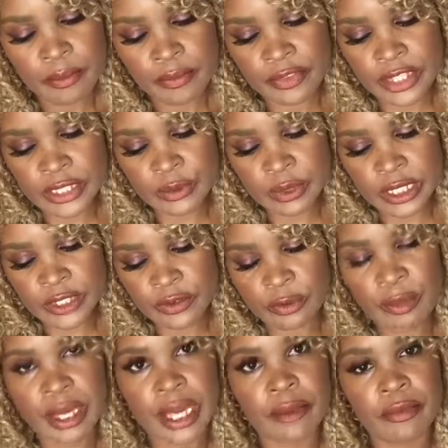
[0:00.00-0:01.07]
This one is
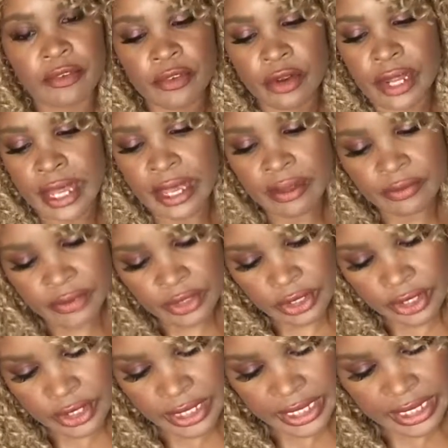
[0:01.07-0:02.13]
from Makeup
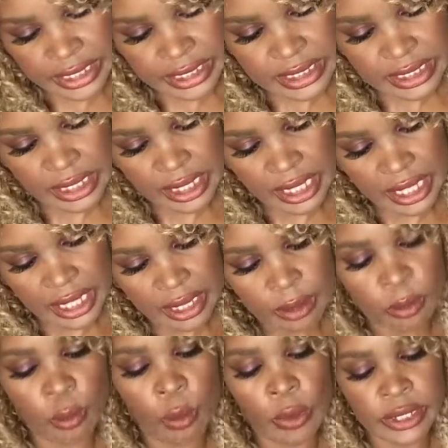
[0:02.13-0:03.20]
Forever. It's
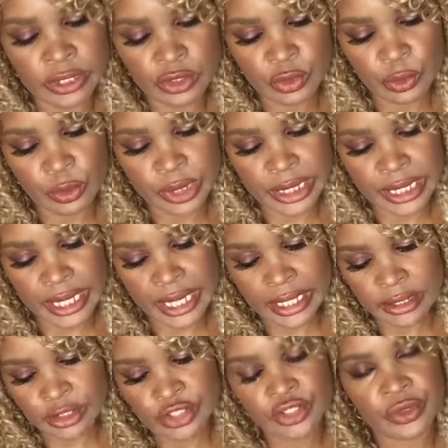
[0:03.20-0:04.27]
the
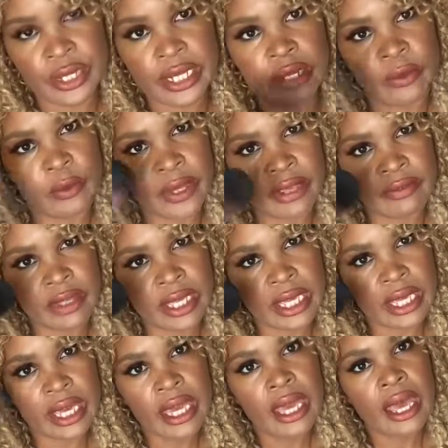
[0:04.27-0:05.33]
128 Straight and
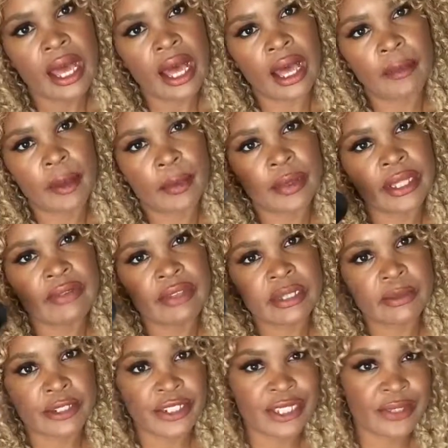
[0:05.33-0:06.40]
Wavy. I believe
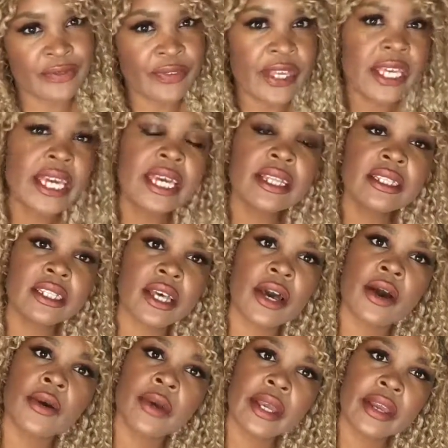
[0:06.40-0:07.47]
this brush is vegan,
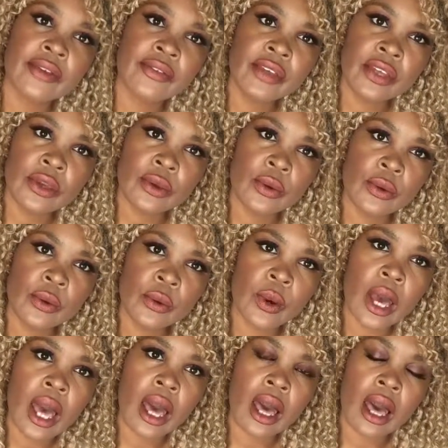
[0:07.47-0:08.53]
so if you